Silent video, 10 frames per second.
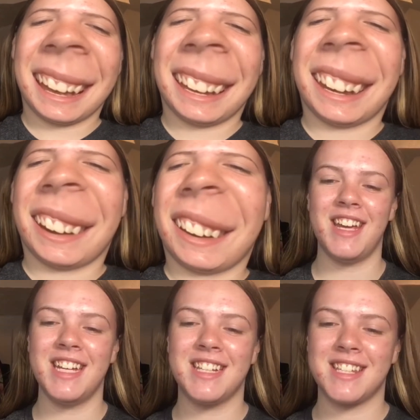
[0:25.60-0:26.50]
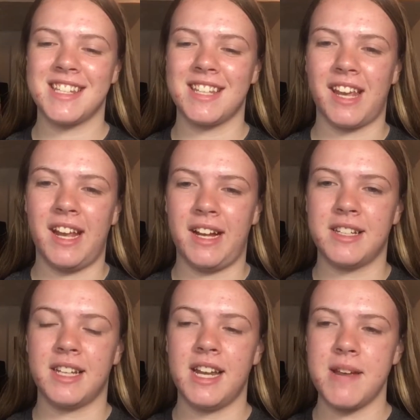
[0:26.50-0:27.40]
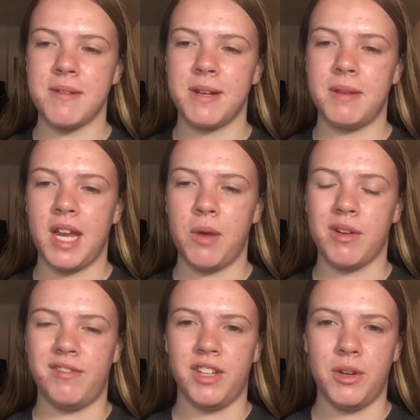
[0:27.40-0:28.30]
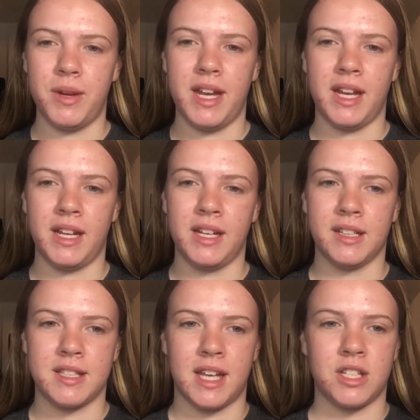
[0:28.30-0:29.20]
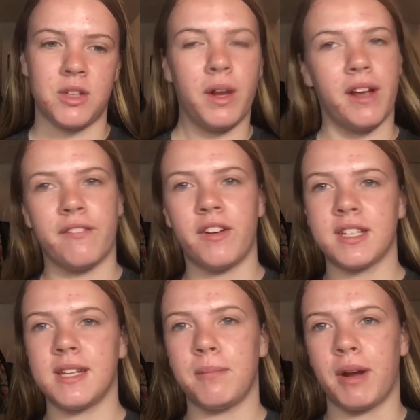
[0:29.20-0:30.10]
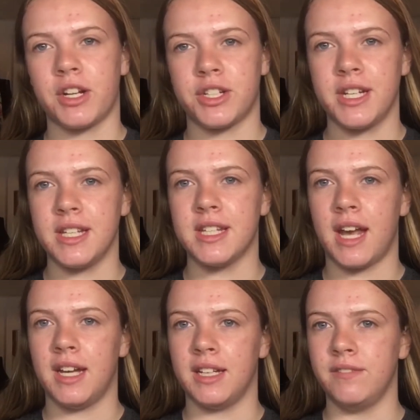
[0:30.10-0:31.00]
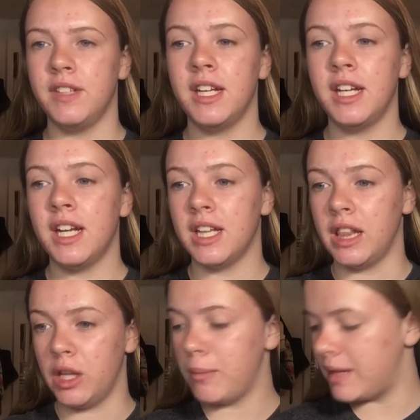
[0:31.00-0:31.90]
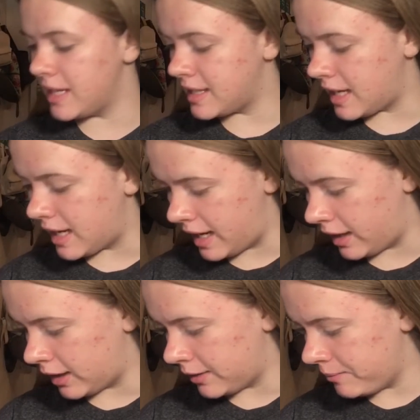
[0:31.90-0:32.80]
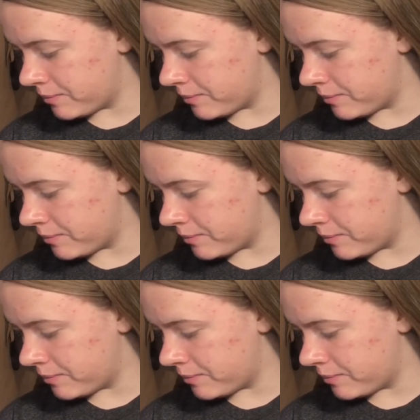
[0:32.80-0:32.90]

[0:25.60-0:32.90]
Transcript: no, today I'm going to be reviewing / doing the first impressions of Luminess Air.